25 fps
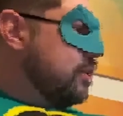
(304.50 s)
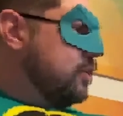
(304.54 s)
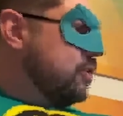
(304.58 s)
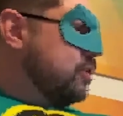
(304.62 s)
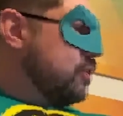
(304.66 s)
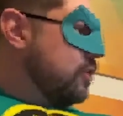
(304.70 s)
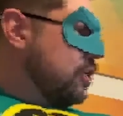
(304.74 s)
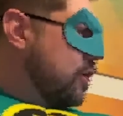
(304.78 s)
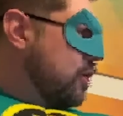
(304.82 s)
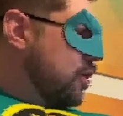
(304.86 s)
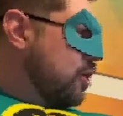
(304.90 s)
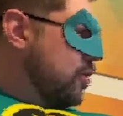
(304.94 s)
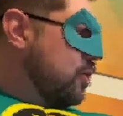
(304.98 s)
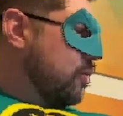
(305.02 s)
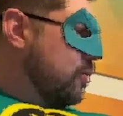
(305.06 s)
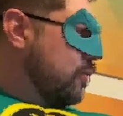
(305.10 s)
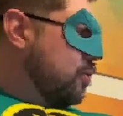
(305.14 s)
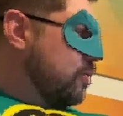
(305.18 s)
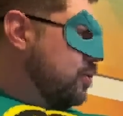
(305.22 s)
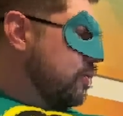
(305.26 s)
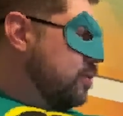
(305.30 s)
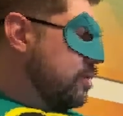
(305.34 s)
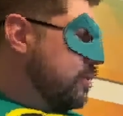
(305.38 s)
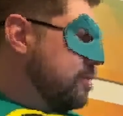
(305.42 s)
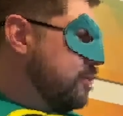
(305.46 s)

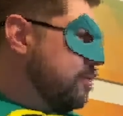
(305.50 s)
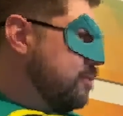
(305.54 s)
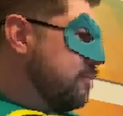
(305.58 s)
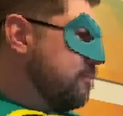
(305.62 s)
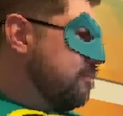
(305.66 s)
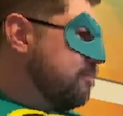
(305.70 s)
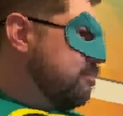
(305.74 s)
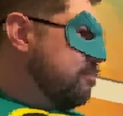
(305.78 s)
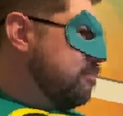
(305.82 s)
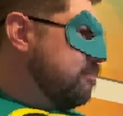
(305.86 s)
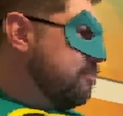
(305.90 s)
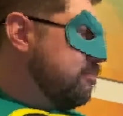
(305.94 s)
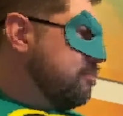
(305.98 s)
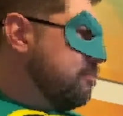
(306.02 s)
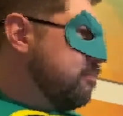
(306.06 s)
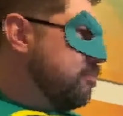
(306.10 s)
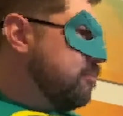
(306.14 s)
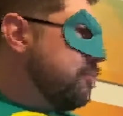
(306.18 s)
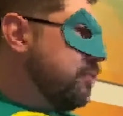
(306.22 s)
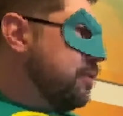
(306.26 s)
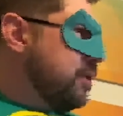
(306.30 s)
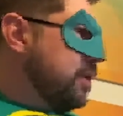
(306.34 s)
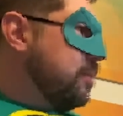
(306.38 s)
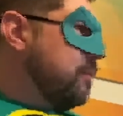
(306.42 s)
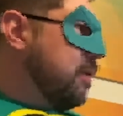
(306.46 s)
know
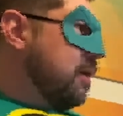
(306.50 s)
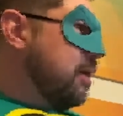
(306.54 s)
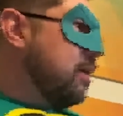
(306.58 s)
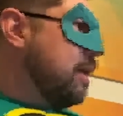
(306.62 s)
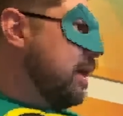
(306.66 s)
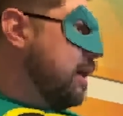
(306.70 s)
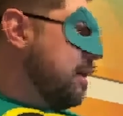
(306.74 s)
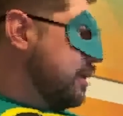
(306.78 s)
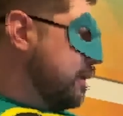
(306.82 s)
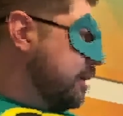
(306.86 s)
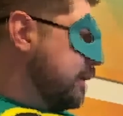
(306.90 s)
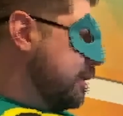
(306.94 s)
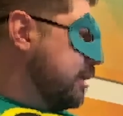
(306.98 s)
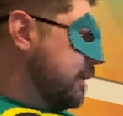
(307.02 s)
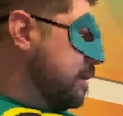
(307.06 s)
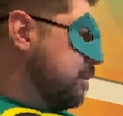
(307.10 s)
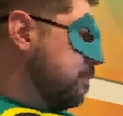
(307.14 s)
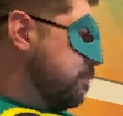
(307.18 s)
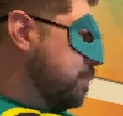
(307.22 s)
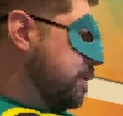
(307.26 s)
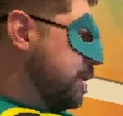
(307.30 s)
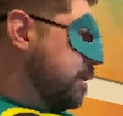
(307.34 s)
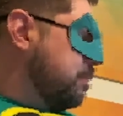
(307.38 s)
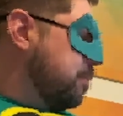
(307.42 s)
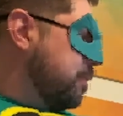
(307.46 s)
pretty well how to
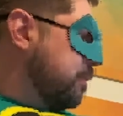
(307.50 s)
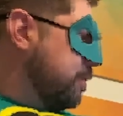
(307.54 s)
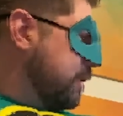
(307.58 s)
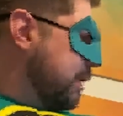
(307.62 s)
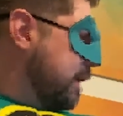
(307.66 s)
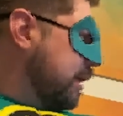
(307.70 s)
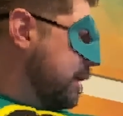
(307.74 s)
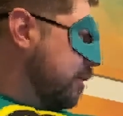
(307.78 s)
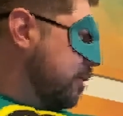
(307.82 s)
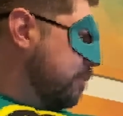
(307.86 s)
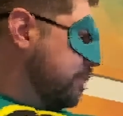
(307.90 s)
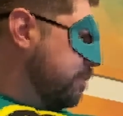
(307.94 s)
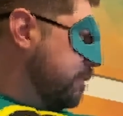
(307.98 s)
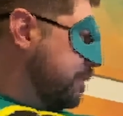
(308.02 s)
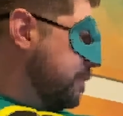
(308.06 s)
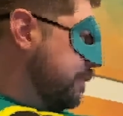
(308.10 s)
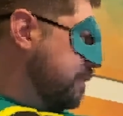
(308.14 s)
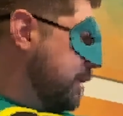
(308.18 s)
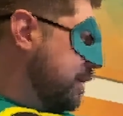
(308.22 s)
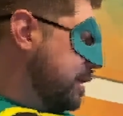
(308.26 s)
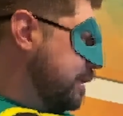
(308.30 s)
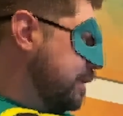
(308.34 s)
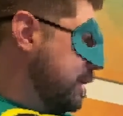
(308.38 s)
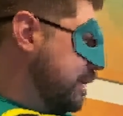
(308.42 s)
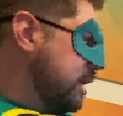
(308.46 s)
get people the help that
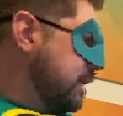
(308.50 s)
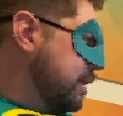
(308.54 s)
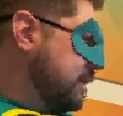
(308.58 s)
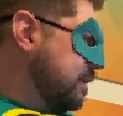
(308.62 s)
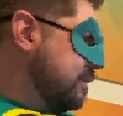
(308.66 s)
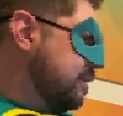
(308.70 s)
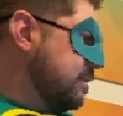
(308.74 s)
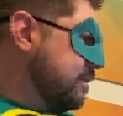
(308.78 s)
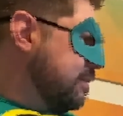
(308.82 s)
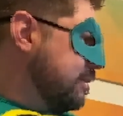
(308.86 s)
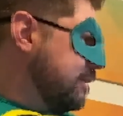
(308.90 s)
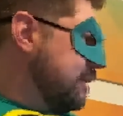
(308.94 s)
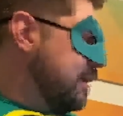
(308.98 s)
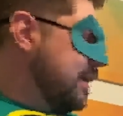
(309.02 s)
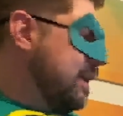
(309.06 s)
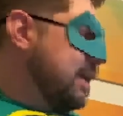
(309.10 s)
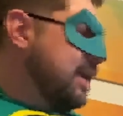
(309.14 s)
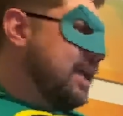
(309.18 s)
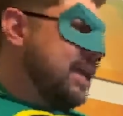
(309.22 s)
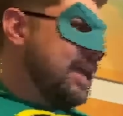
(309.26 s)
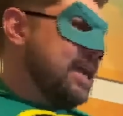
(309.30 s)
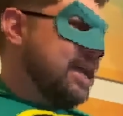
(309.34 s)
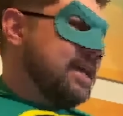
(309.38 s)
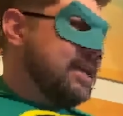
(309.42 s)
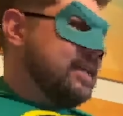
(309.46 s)
they need.
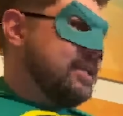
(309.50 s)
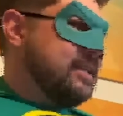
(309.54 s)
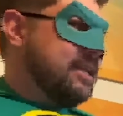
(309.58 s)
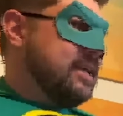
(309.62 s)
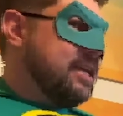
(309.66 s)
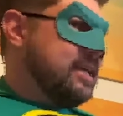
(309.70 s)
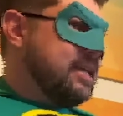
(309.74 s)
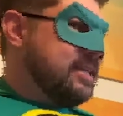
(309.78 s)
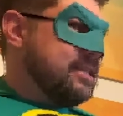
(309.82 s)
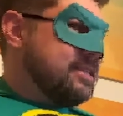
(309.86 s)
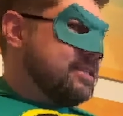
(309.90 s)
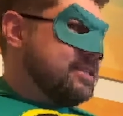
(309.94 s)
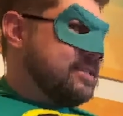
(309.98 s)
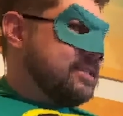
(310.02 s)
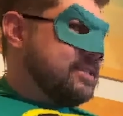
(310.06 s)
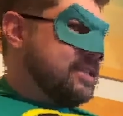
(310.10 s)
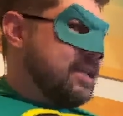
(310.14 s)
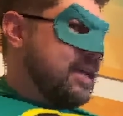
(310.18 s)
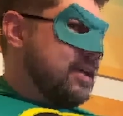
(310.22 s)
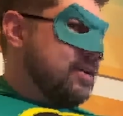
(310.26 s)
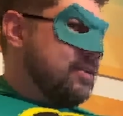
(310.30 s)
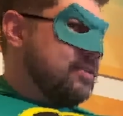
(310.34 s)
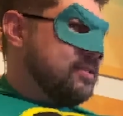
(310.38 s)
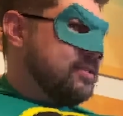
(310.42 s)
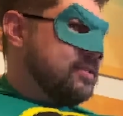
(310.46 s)
And it
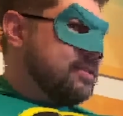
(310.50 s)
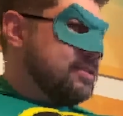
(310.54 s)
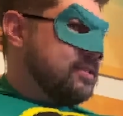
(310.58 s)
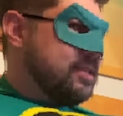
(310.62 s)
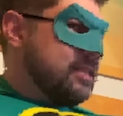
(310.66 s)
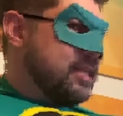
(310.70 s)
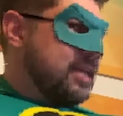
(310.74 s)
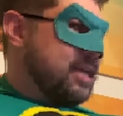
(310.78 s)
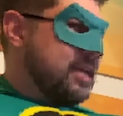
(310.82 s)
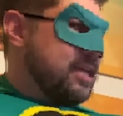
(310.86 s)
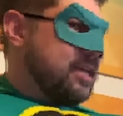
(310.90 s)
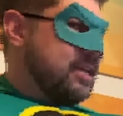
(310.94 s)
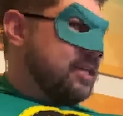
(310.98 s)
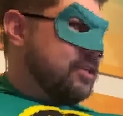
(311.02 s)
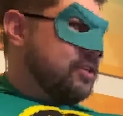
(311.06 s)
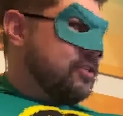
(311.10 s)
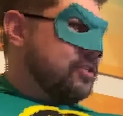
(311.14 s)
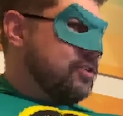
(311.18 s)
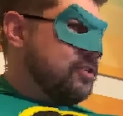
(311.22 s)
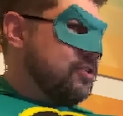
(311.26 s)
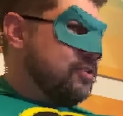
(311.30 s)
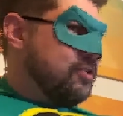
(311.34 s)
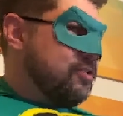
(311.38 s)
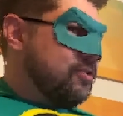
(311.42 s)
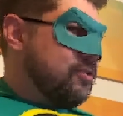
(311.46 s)
sounds like
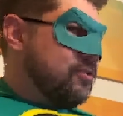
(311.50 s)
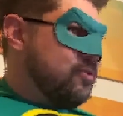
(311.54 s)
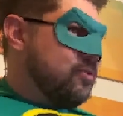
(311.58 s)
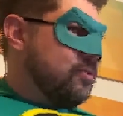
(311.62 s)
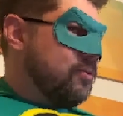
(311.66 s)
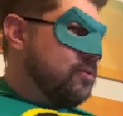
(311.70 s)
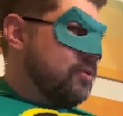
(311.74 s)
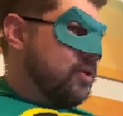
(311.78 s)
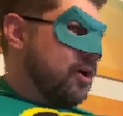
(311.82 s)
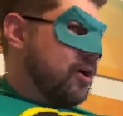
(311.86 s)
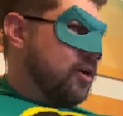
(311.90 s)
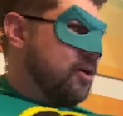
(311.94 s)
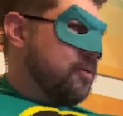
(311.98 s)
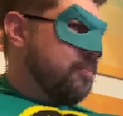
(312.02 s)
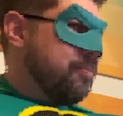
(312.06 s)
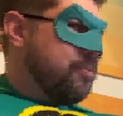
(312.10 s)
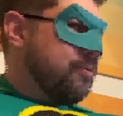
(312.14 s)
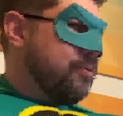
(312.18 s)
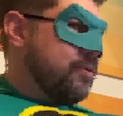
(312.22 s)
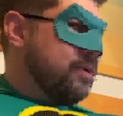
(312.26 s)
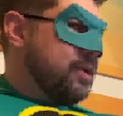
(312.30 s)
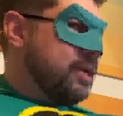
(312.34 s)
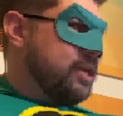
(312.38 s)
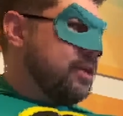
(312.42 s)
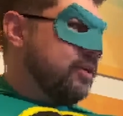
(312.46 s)
you are
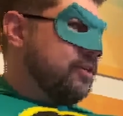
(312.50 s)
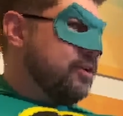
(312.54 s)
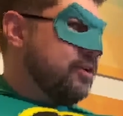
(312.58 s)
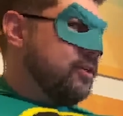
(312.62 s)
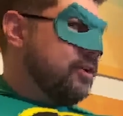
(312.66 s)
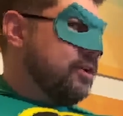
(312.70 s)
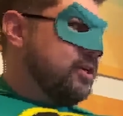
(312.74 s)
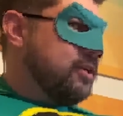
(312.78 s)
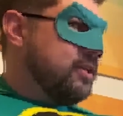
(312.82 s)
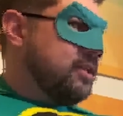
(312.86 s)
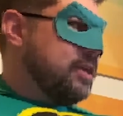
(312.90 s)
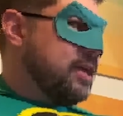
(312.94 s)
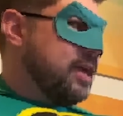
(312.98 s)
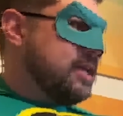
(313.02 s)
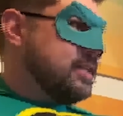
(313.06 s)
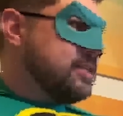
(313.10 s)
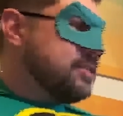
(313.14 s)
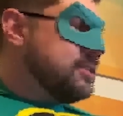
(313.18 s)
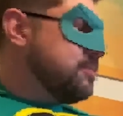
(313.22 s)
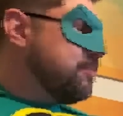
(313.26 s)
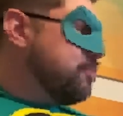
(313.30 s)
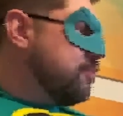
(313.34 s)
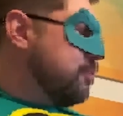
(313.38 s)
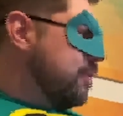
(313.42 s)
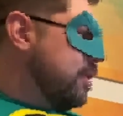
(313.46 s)
pretty good at
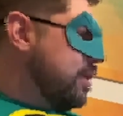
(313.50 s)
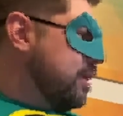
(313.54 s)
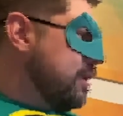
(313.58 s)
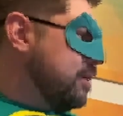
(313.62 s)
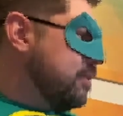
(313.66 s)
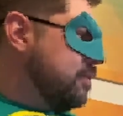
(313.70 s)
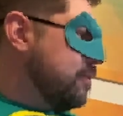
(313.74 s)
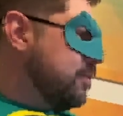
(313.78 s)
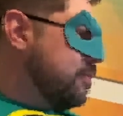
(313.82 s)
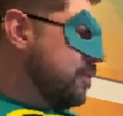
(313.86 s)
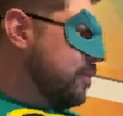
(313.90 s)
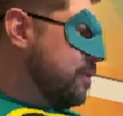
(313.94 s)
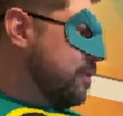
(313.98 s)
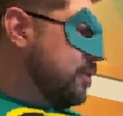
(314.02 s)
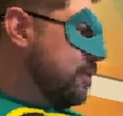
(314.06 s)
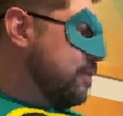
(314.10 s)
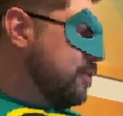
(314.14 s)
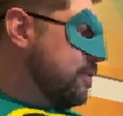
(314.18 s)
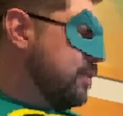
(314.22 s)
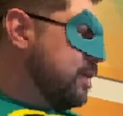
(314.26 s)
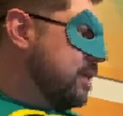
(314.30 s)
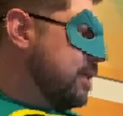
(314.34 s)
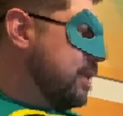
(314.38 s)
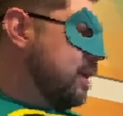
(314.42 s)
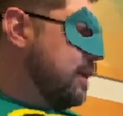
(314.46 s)
spreading the
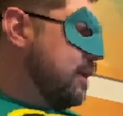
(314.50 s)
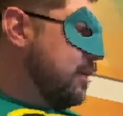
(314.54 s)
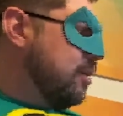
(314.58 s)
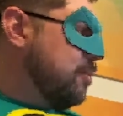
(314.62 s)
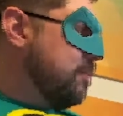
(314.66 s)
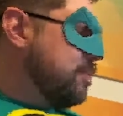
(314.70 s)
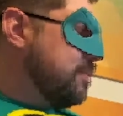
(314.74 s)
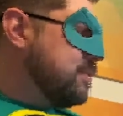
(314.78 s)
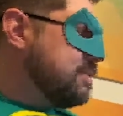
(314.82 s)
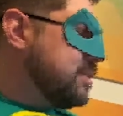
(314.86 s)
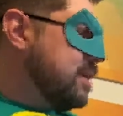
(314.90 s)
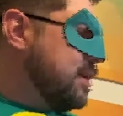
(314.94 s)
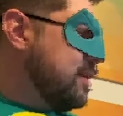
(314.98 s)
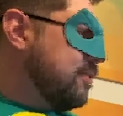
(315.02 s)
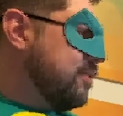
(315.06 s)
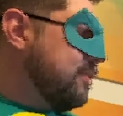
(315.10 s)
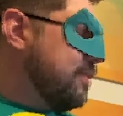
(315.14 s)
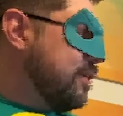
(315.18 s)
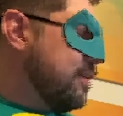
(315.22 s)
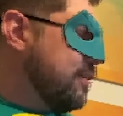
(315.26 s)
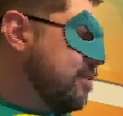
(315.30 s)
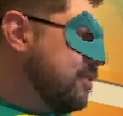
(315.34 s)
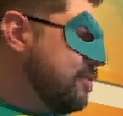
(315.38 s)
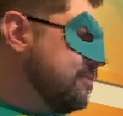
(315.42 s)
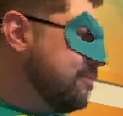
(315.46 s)
word that help is out
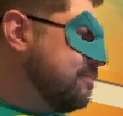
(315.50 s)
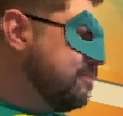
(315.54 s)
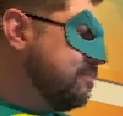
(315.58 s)
there.